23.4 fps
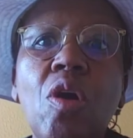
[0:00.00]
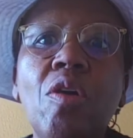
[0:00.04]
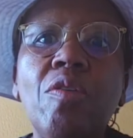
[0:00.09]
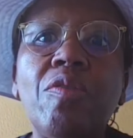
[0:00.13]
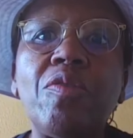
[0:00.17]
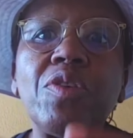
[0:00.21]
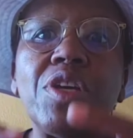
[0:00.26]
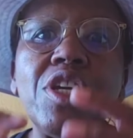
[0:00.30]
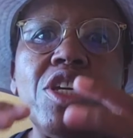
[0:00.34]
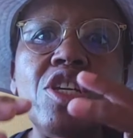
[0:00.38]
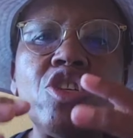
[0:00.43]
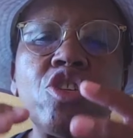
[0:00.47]

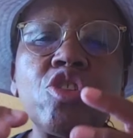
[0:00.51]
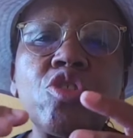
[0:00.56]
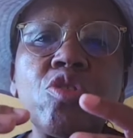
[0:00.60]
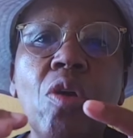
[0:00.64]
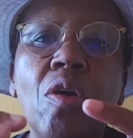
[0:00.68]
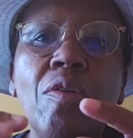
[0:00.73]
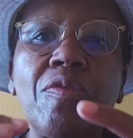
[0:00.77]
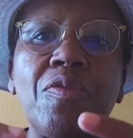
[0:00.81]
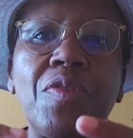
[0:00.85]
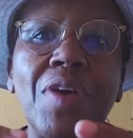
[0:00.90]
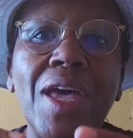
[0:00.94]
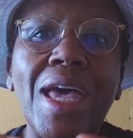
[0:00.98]
of
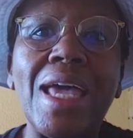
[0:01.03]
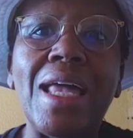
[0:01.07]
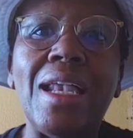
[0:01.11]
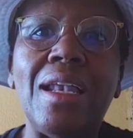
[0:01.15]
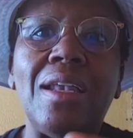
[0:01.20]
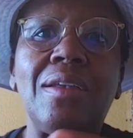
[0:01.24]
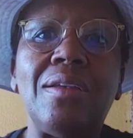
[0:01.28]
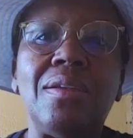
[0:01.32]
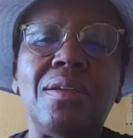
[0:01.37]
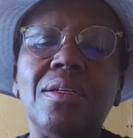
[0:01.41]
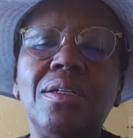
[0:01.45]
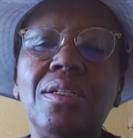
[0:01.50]

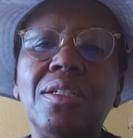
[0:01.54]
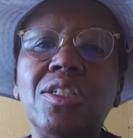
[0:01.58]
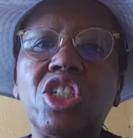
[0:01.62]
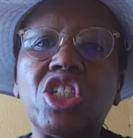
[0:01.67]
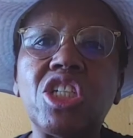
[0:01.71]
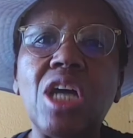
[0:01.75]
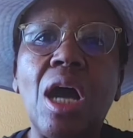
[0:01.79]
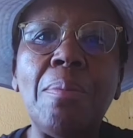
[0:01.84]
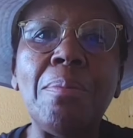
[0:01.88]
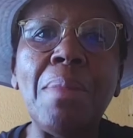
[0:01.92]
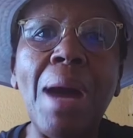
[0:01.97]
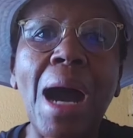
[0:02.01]
Stokvel
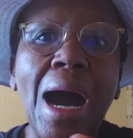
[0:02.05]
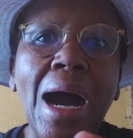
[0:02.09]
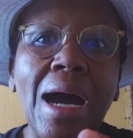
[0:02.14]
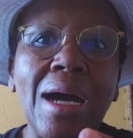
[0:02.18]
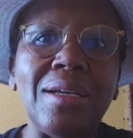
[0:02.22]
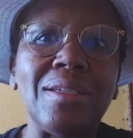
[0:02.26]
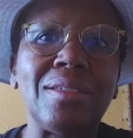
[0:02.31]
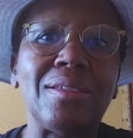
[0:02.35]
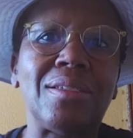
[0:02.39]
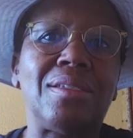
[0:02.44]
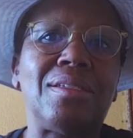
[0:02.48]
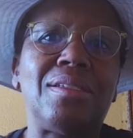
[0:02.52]

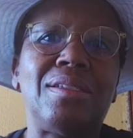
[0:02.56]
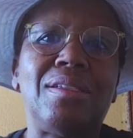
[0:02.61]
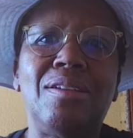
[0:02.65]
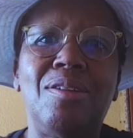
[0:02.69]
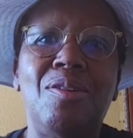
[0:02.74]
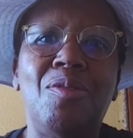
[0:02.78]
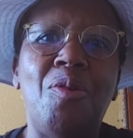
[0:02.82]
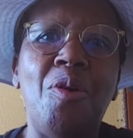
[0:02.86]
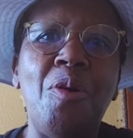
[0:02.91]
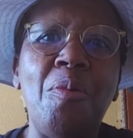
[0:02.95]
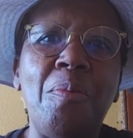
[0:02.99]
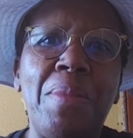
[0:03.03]
Chamas.
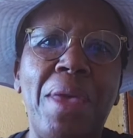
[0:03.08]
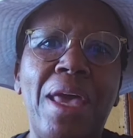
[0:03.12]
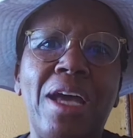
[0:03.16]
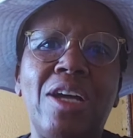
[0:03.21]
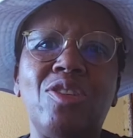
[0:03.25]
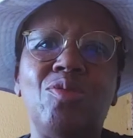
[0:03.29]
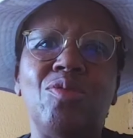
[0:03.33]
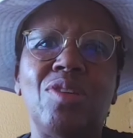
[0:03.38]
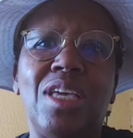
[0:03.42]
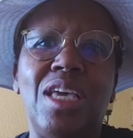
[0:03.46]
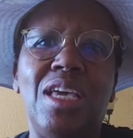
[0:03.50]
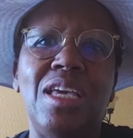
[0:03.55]
Go back
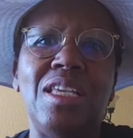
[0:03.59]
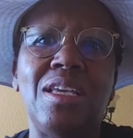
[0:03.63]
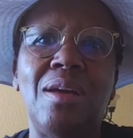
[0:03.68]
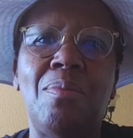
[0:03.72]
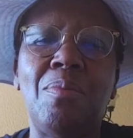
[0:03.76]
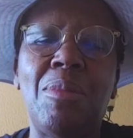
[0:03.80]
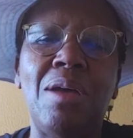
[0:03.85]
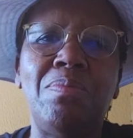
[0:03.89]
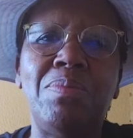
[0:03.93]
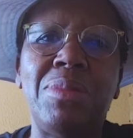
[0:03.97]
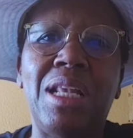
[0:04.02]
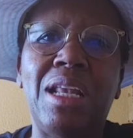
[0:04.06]
to Kenya,
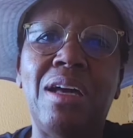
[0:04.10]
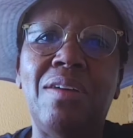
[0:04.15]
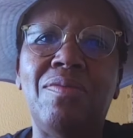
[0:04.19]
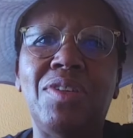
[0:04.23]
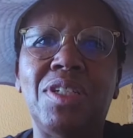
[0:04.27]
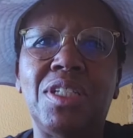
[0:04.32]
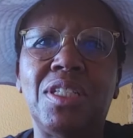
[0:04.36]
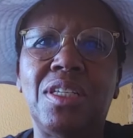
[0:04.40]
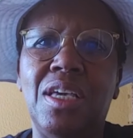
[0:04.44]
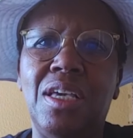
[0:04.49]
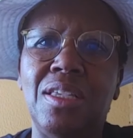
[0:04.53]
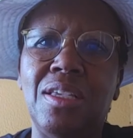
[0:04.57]
my
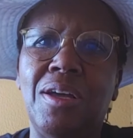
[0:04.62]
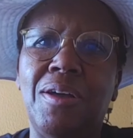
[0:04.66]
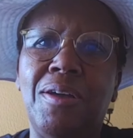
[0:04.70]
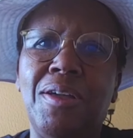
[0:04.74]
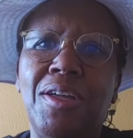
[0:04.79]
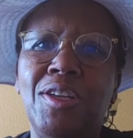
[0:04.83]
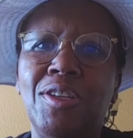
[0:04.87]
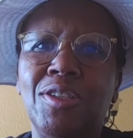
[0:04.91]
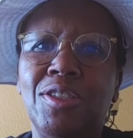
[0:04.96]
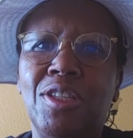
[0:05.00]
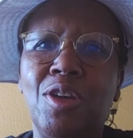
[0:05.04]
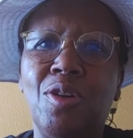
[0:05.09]
beloved Kenya,
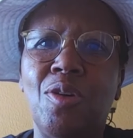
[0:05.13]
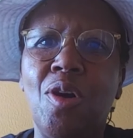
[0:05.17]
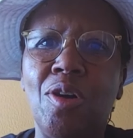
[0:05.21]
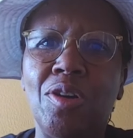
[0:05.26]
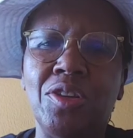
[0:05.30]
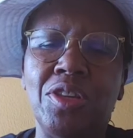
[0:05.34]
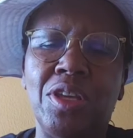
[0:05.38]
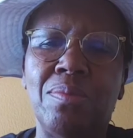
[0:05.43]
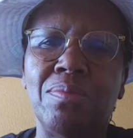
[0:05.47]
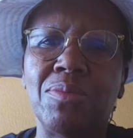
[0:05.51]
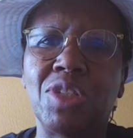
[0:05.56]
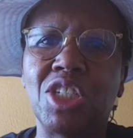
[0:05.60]
as they
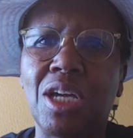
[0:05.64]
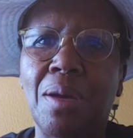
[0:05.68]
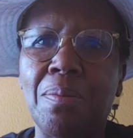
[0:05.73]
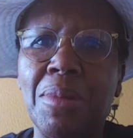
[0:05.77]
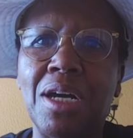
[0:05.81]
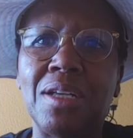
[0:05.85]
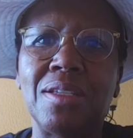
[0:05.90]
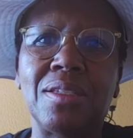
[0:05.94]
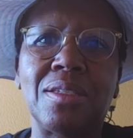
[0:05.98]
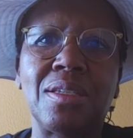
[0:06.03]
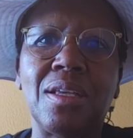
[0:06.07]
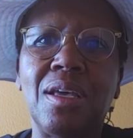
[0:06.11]
call them,
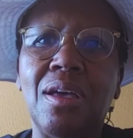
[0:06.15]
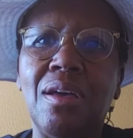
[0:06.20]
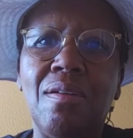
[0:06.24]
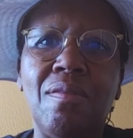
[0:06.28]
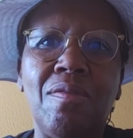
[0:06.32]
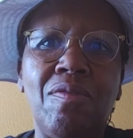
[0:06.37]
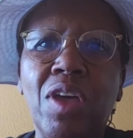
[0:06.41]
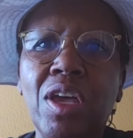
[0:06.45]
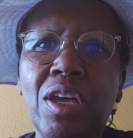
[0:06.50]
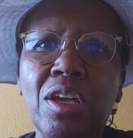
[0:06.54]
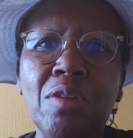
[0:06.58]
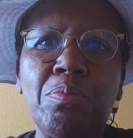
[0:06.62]
Chamas.
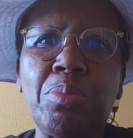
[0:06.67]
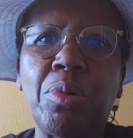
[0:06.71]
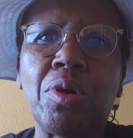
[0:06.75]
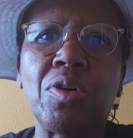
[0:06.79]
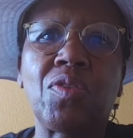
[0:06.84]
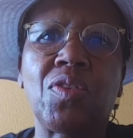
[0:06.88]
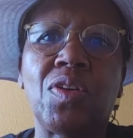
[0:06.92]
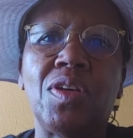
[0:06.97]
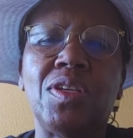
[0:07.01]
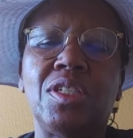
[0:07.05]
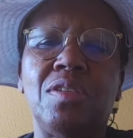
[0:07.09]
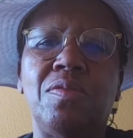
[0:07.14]
Very
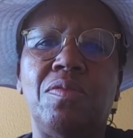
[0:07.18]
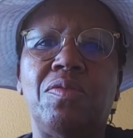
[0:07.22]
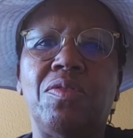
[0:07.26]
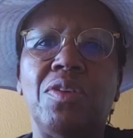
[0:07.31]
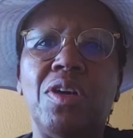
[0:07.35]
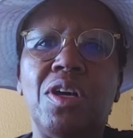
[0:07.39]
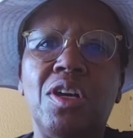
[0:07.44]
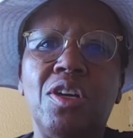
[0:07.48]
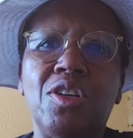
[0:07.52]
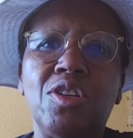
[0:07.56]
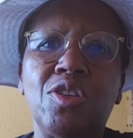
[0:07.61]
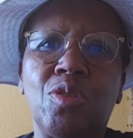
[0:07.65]
progressive
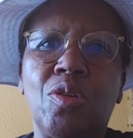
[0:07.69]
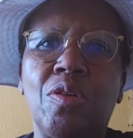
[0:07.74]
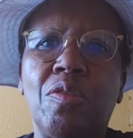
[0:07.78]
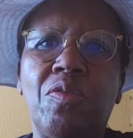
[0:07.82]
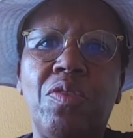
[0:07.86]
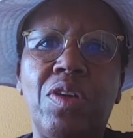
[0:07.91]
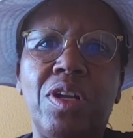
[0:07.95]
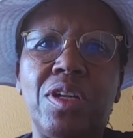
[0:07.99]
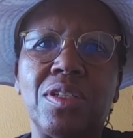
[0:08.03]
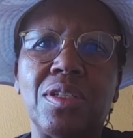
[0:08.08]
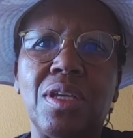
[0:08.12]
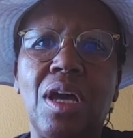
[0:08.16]

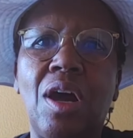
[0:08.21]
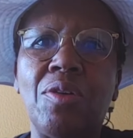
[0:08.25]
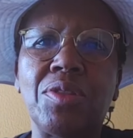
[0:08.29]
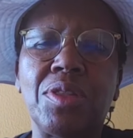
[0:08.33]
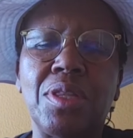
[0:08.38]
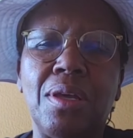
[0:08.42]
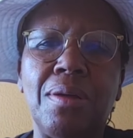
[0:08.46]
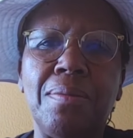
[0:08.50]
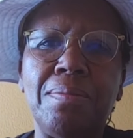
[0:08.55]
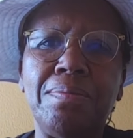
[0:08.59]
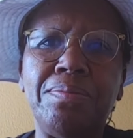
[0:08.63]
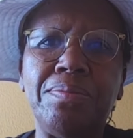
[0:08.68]
Stokvels out
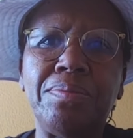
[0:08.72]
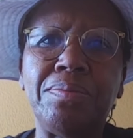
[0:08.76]
there,